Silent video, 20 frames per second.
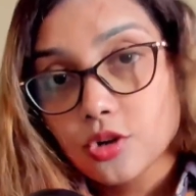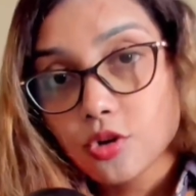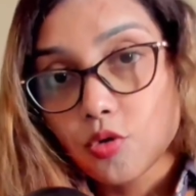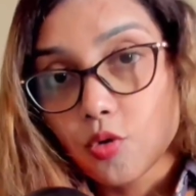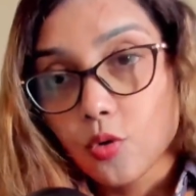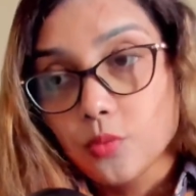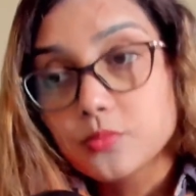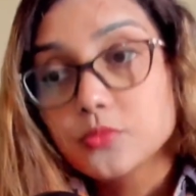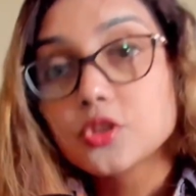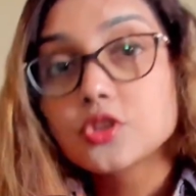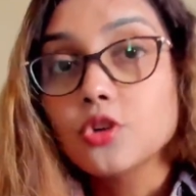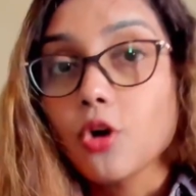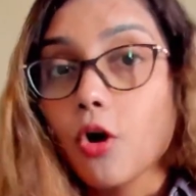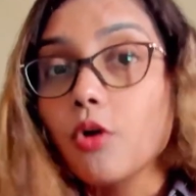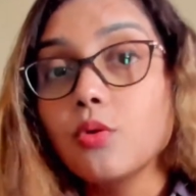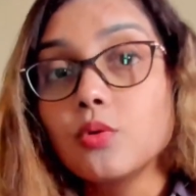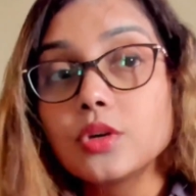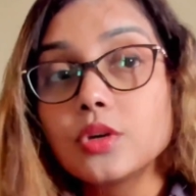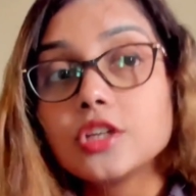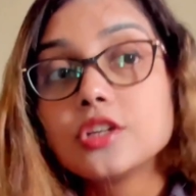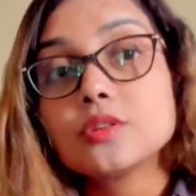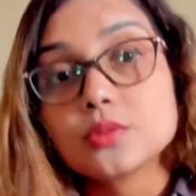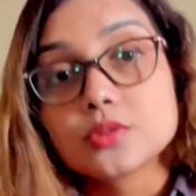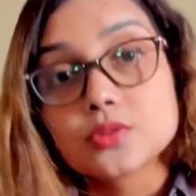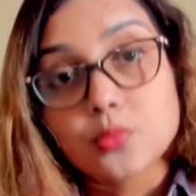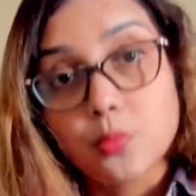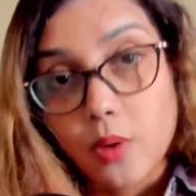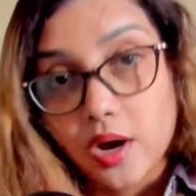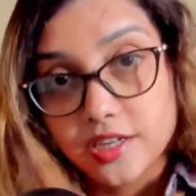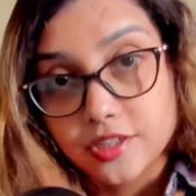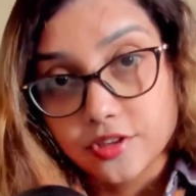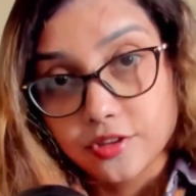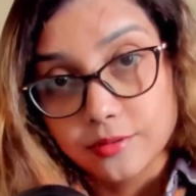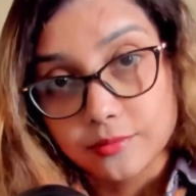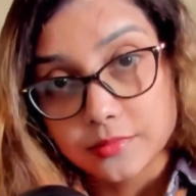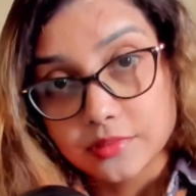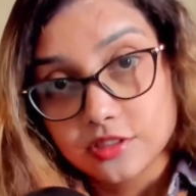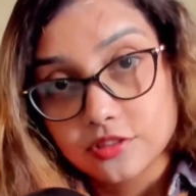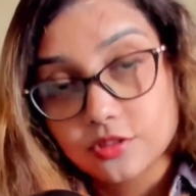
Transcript: home, the dog only knows one human.